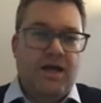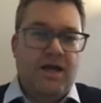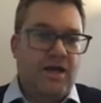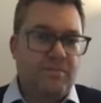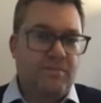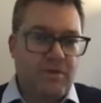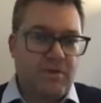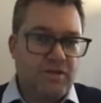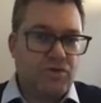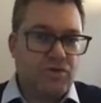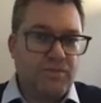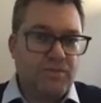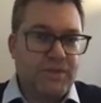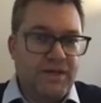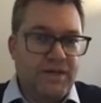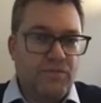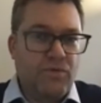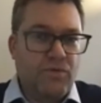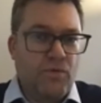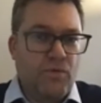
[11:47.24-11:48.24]
something
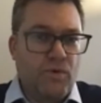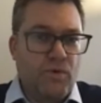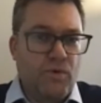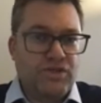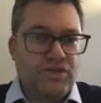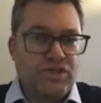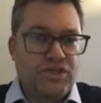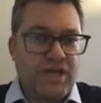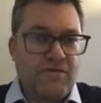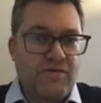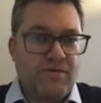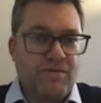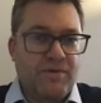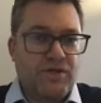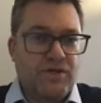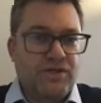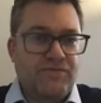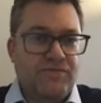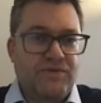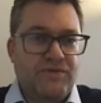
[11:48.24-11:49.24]
and wanting to share it
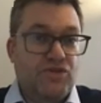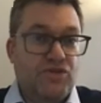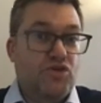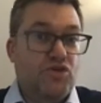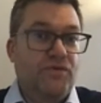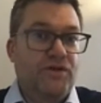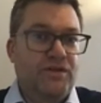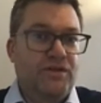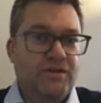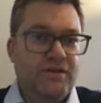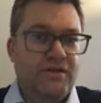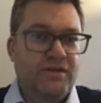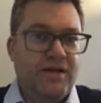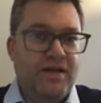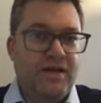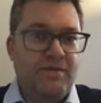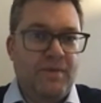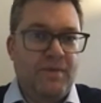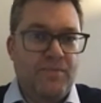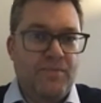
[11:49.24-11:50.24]
because you've discovered
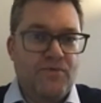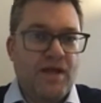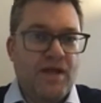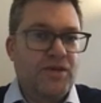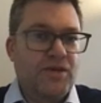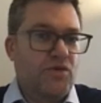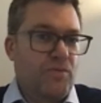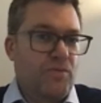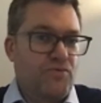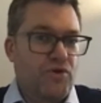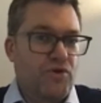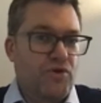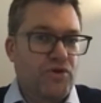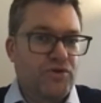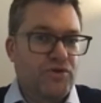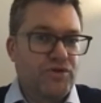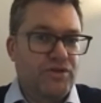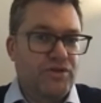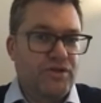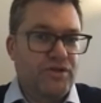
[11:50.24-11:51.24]
a brand or a
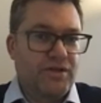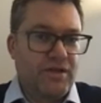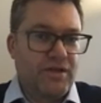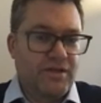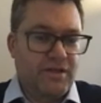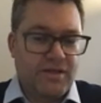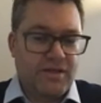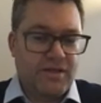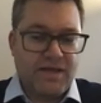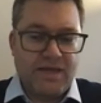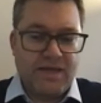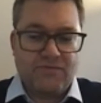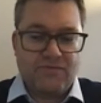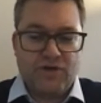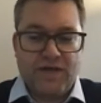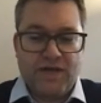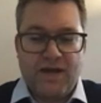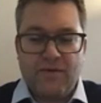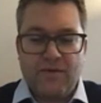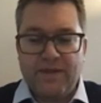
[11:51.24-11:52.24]
product and kind of gone
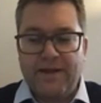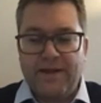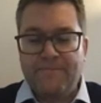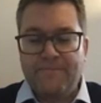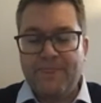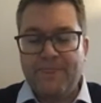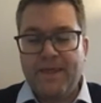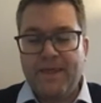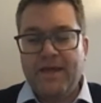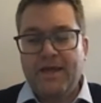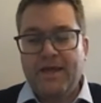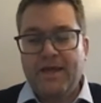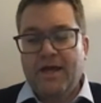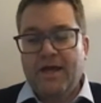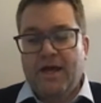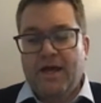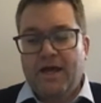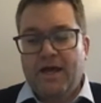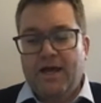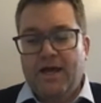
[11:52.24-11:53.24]
out there.
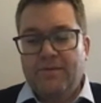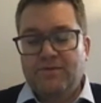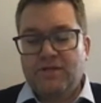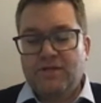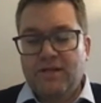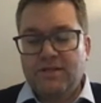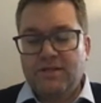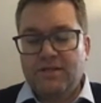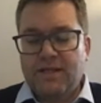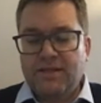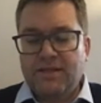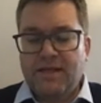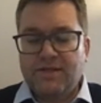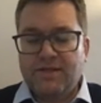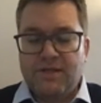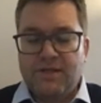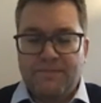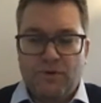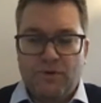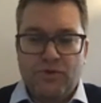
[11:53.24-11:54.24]
So that's
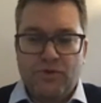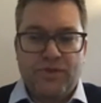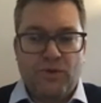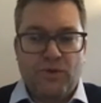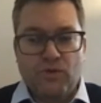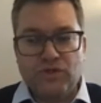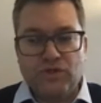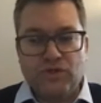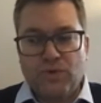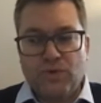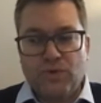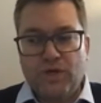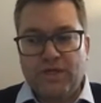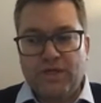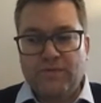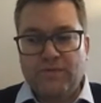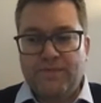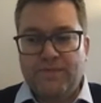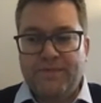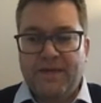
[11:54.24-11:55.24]
an important thing once you're
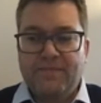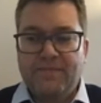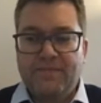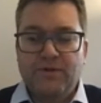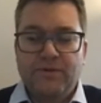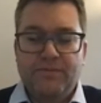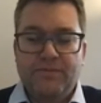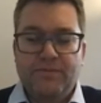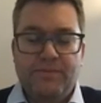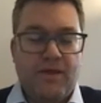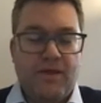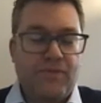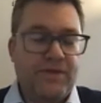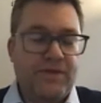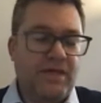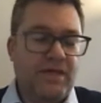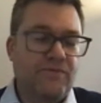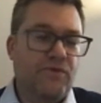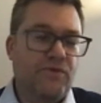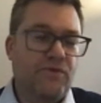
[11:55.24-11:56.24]
working with people. But I
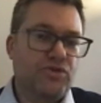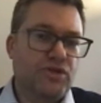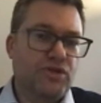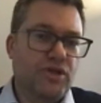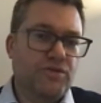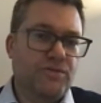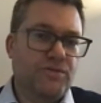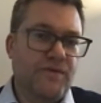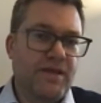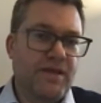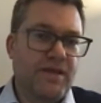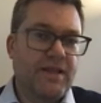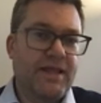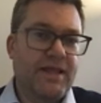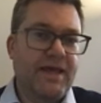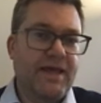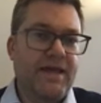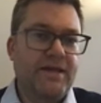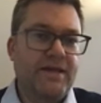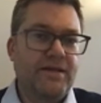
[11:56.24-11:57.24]
think you've also got to be very
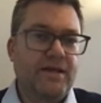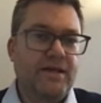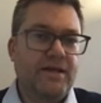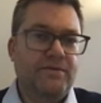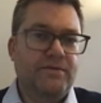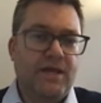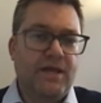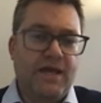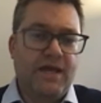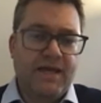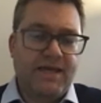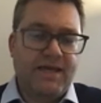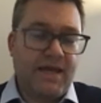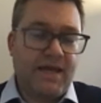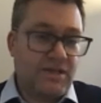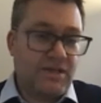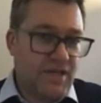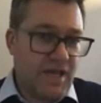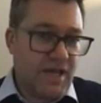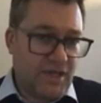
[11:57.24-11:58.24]
clear and get a
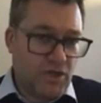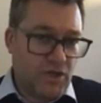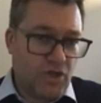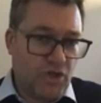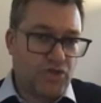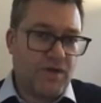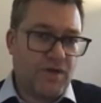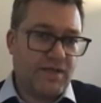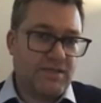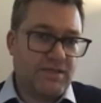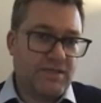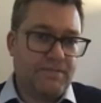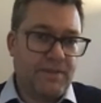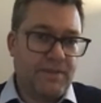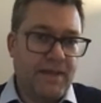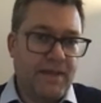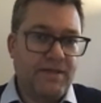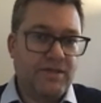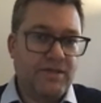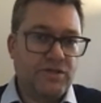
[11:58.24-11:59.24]
signed contract in
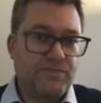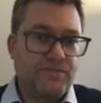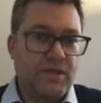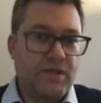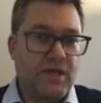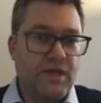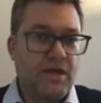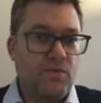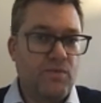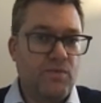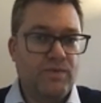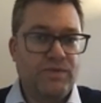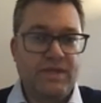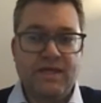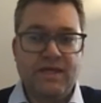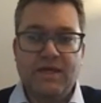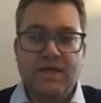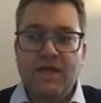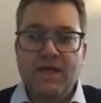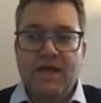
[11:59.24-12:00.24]
place with
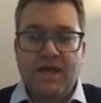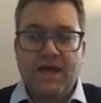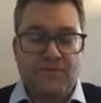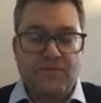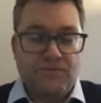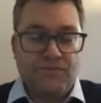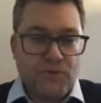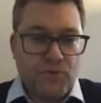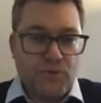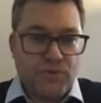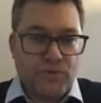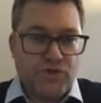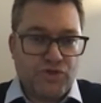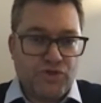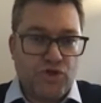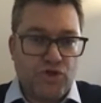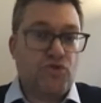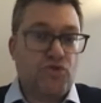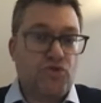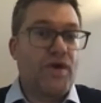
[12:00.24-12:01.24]
the influencers,
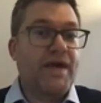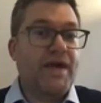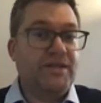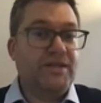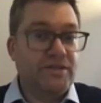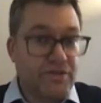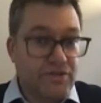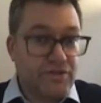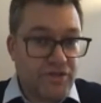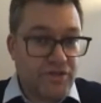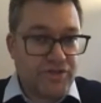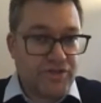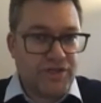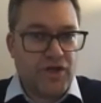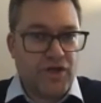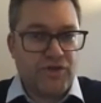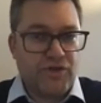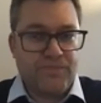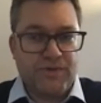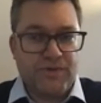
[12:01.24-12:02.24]
or creators, as a lot
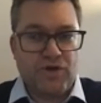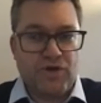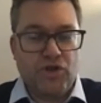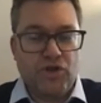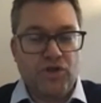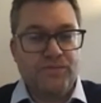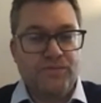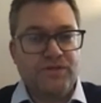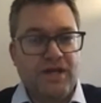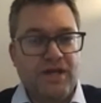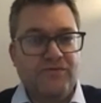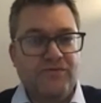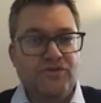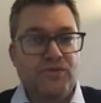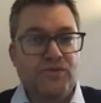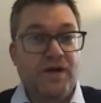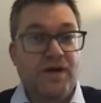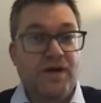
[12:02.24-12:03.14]
of them are calling themselves as well. Now